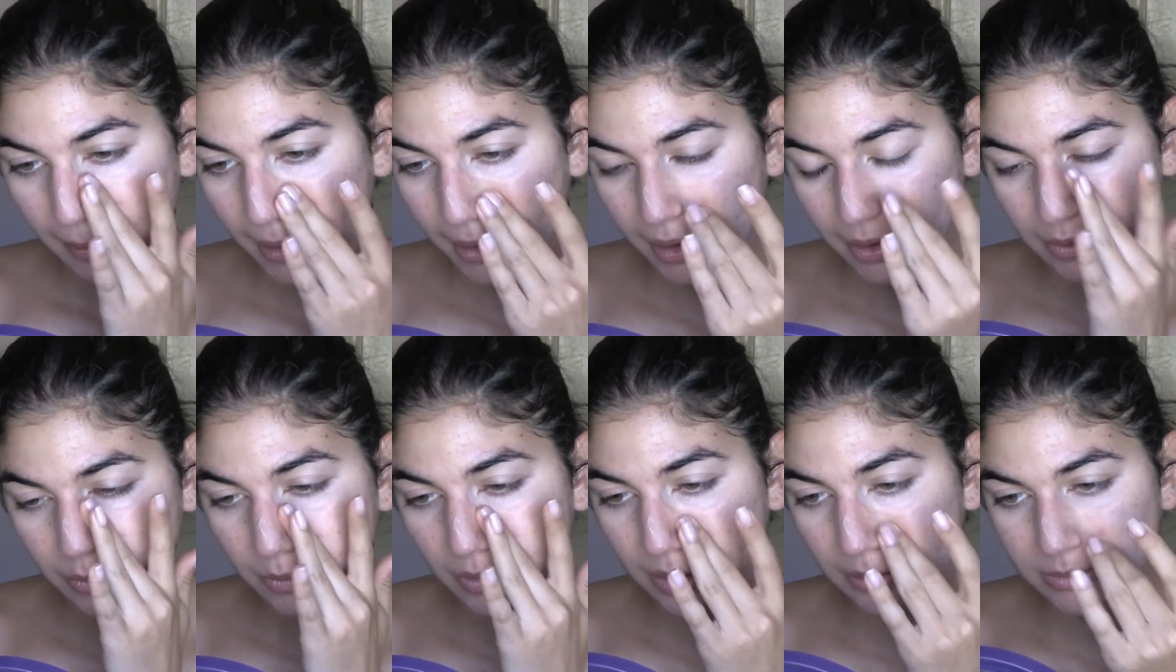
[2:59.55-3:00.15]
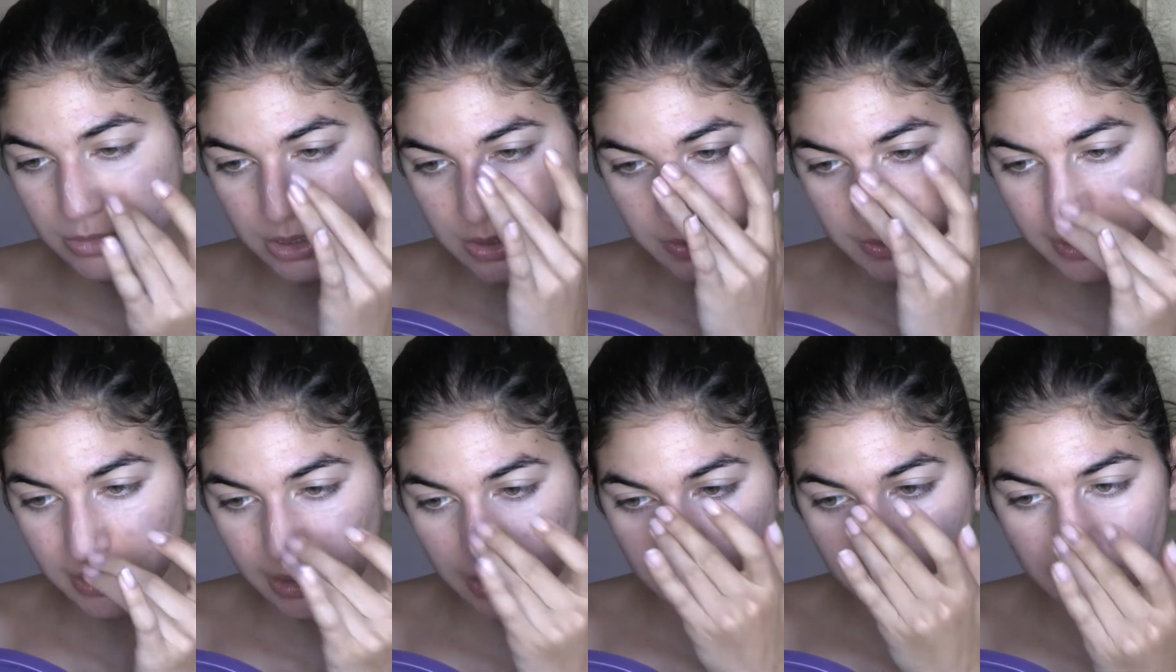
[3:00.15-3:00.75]
And what I'm
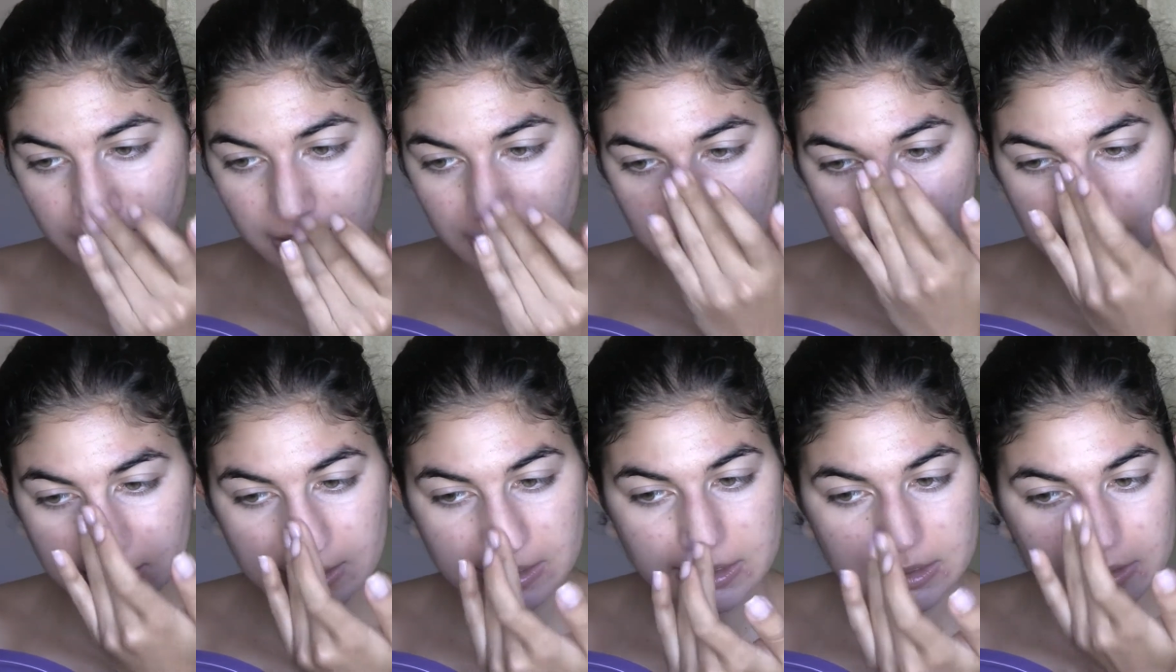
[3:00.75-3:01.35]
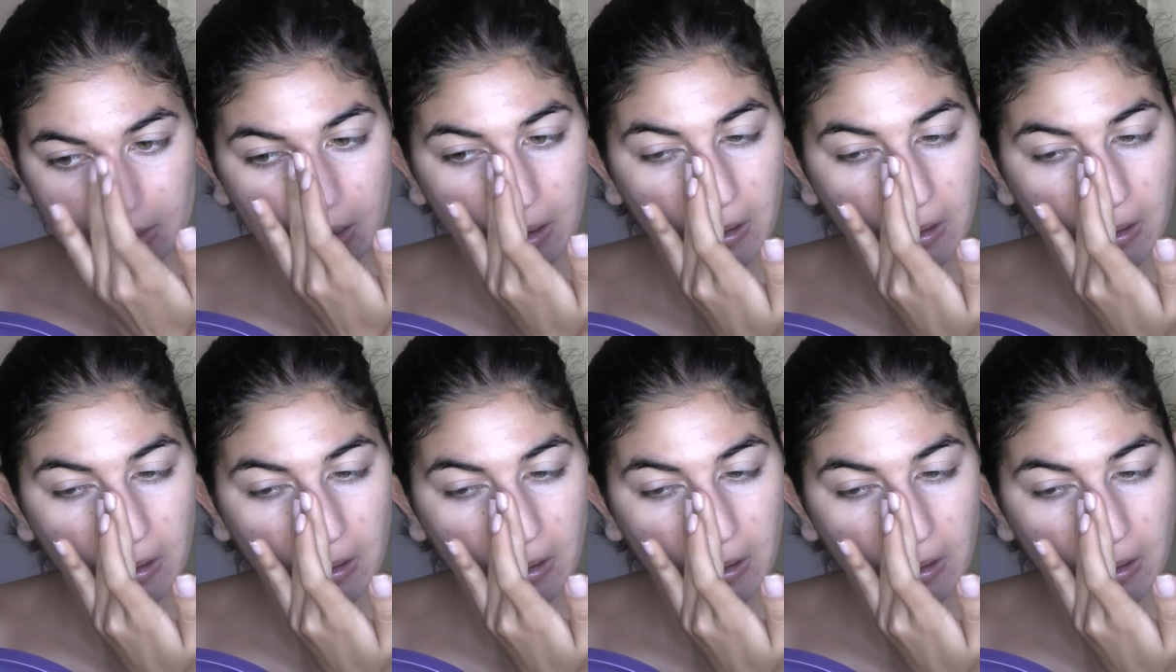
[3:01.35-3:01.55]
doing here is